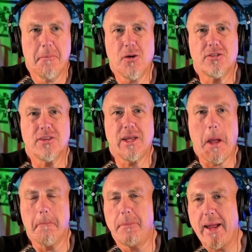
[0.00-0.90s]

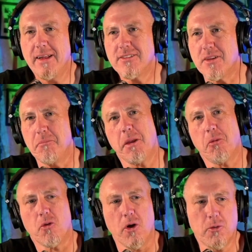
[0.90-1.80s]
mostly bands and
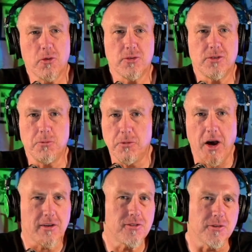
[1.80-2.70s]
people local to
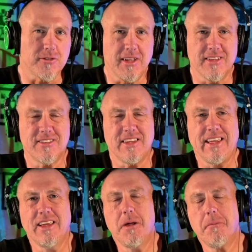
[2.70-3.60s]
Knoxville,
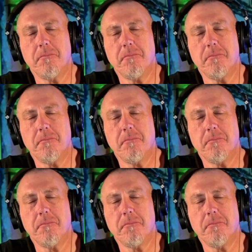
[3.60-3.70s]
Tennessee,